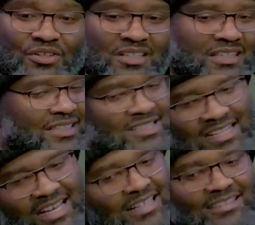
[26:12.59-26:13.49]
He is mm-hmm.
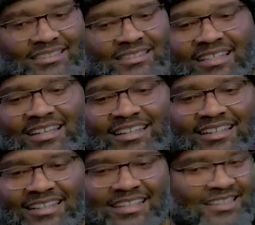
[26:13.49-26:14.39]
not the
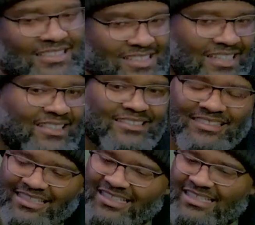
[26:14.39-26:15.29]
son. He is this,
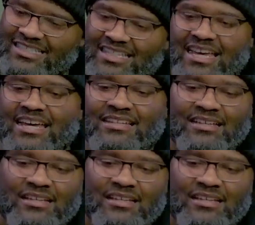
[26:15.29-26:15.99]
he is that.